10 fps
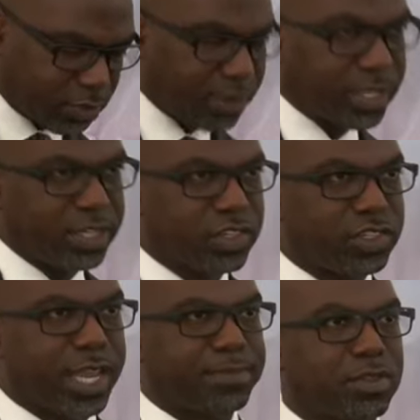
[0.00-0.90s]
Revelation
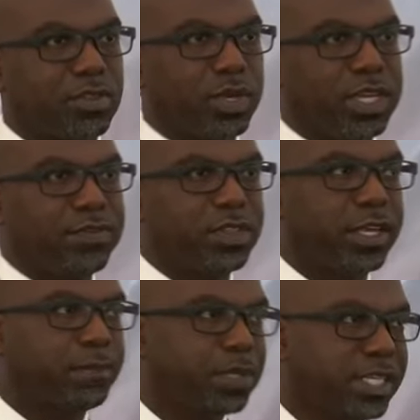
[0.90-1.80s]
chapter 3, if you're
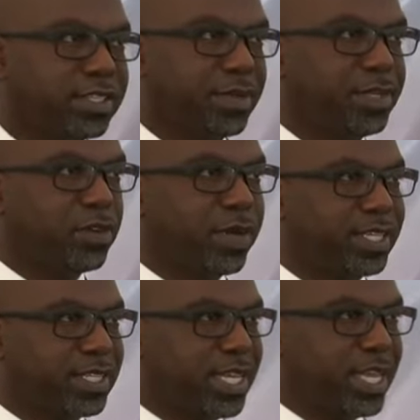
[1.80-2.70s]
there, please let me know by
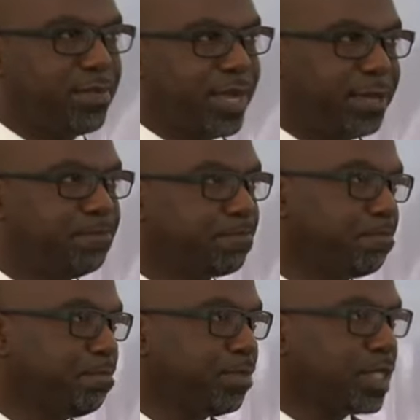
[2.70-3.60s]
saying amen.
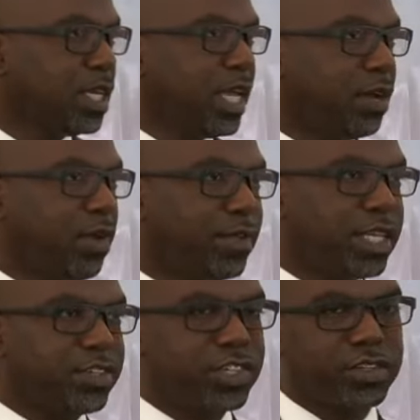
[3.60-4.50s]
amen. In
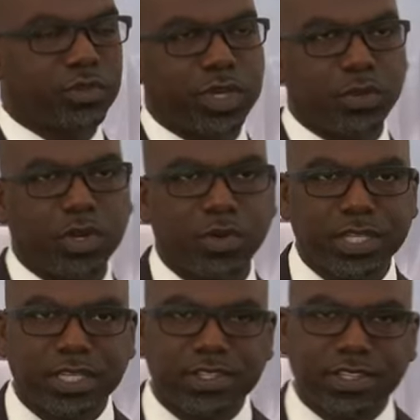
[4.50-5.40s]
Revelation 3, we're going
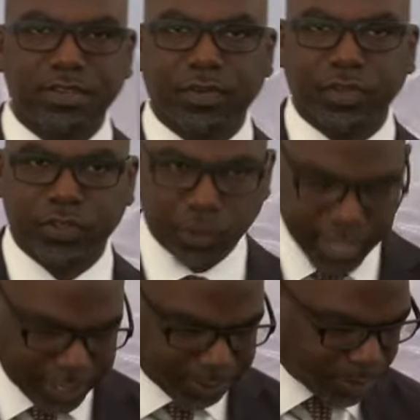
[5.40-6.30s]
to consider verse
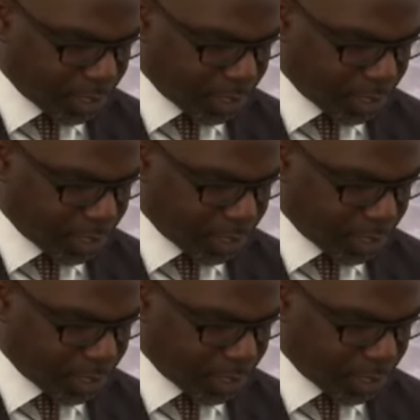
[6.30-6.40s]
20.